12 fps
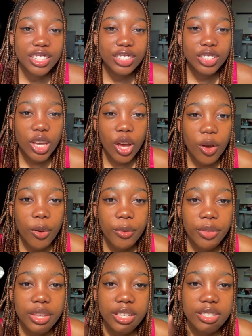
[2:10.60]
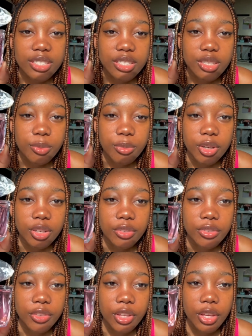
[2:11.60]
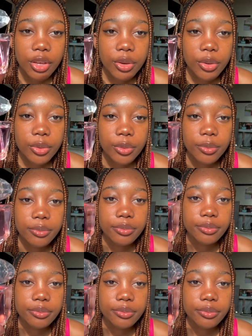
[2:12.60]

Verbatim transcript: So this is the perfume.